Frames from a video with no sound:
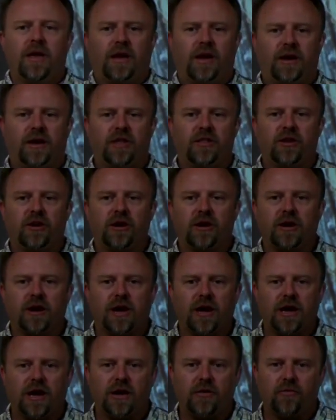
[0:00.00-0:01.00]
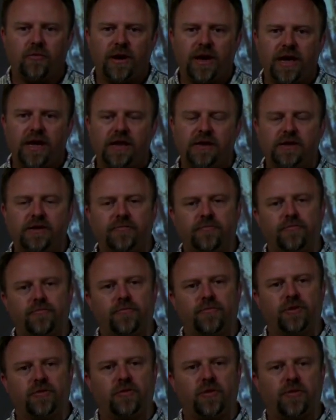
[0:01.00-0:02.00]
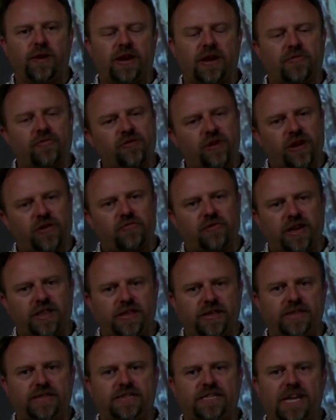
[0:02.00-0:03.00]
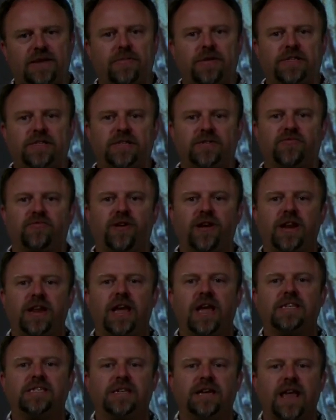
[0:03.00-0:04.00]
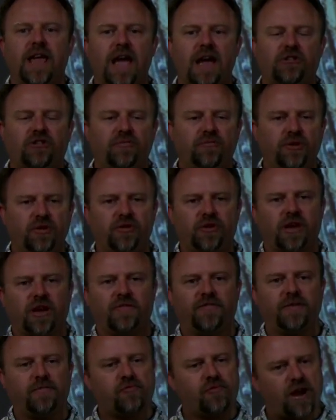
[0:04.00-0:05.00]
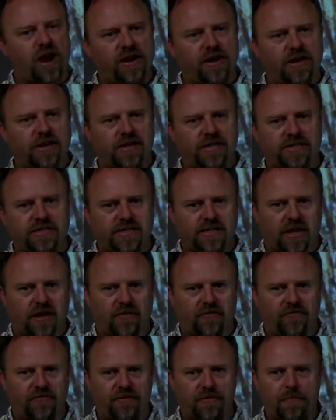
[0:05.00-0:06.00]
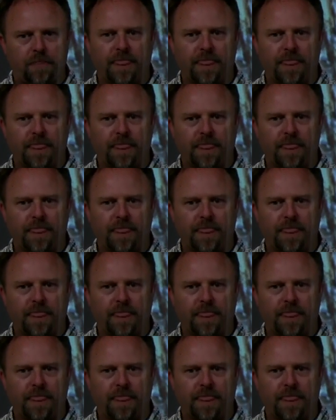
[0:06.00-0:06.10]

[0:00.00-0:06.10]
Another way we want to try to write these statements is write it as an attribute of the product itself.